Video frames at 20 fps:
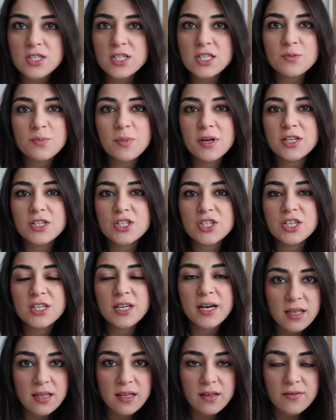just
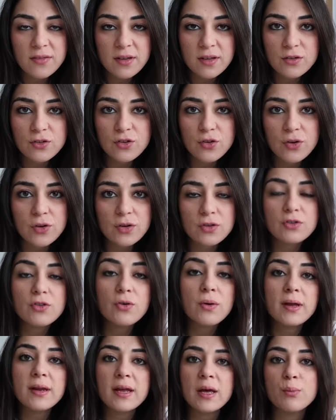mentioned, I live in
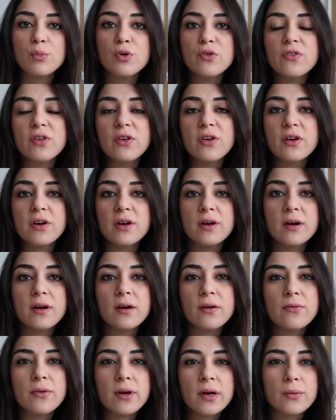Toronto and I moved here
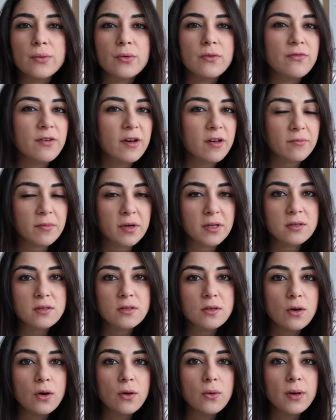around five
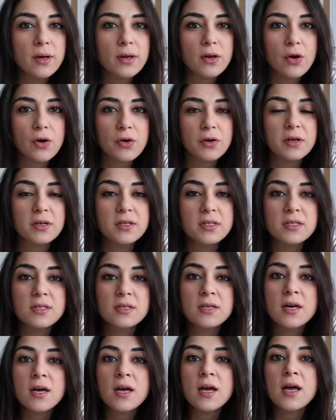months ago in August.
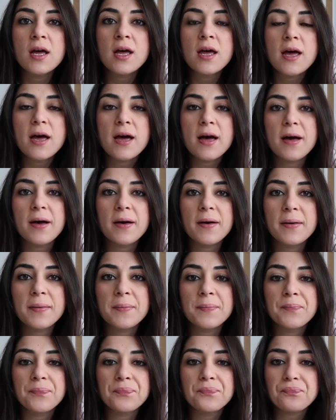
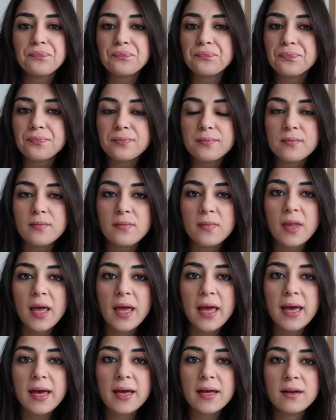Um,
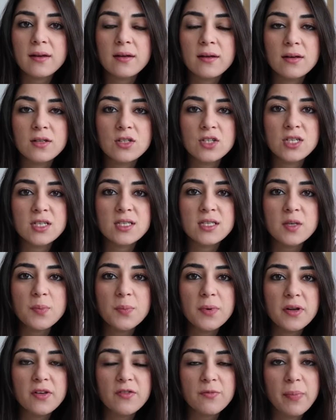and just a
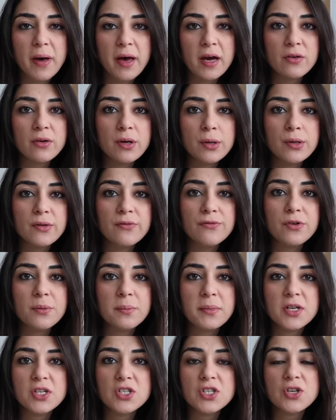bit of background
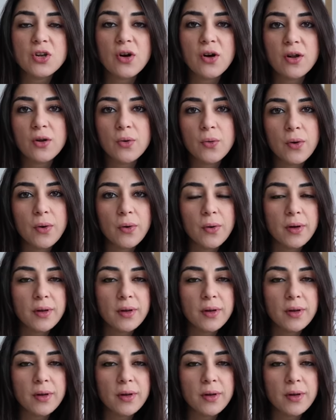information on